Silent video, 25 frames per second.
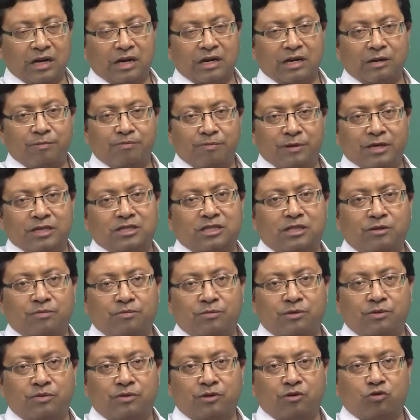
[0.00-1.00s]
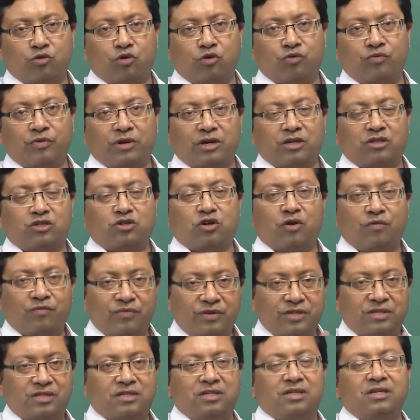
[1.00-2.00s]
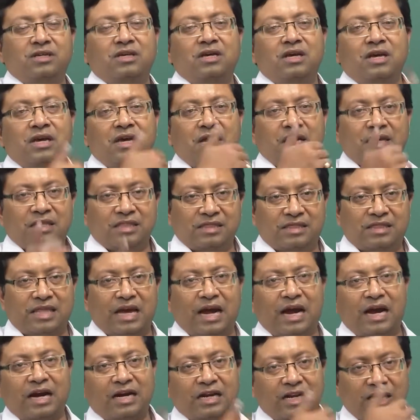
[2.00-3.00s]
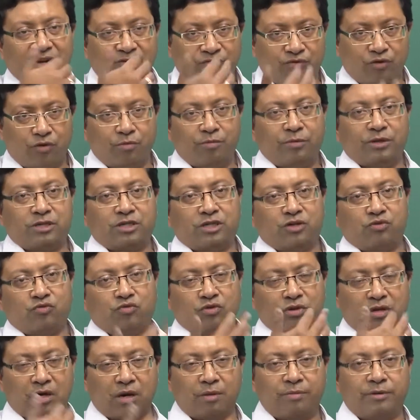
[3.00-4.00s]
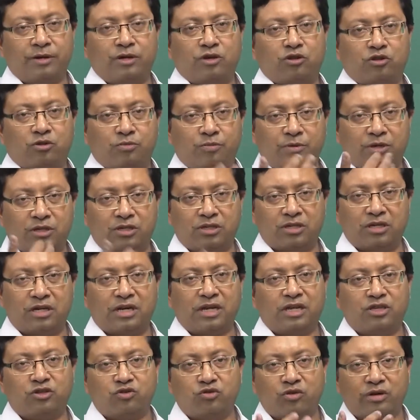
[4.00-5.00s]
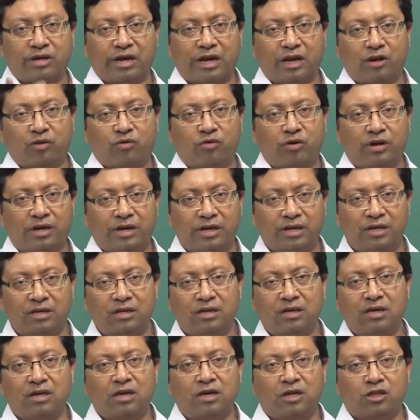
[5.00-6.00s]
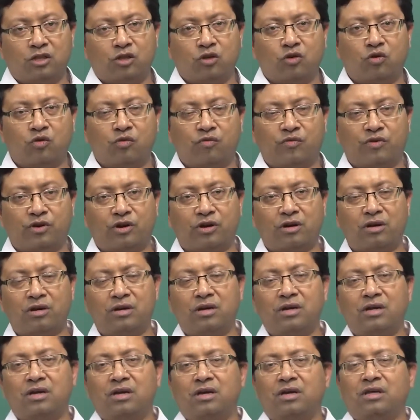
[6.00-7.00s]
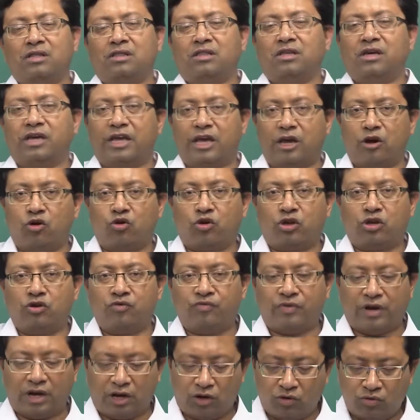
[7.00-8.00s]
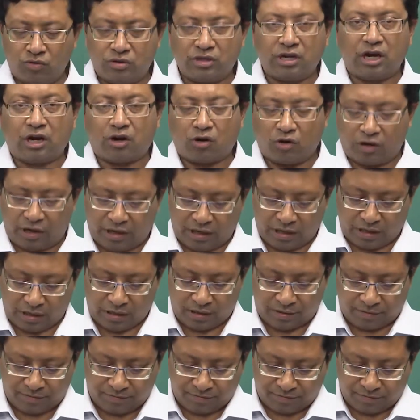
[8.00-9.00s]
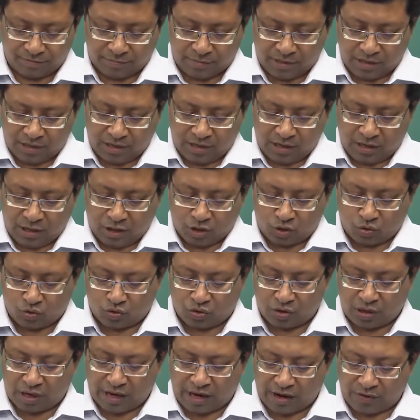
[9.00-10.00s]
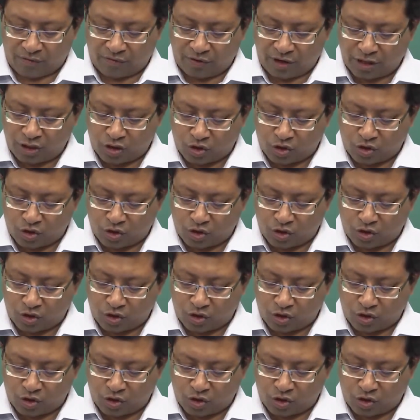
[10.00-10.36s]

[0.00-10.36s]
and replace them with good one. So, obviously, that information would come into the picture as you are calculating the overall the AOQ values accordingly. So, the average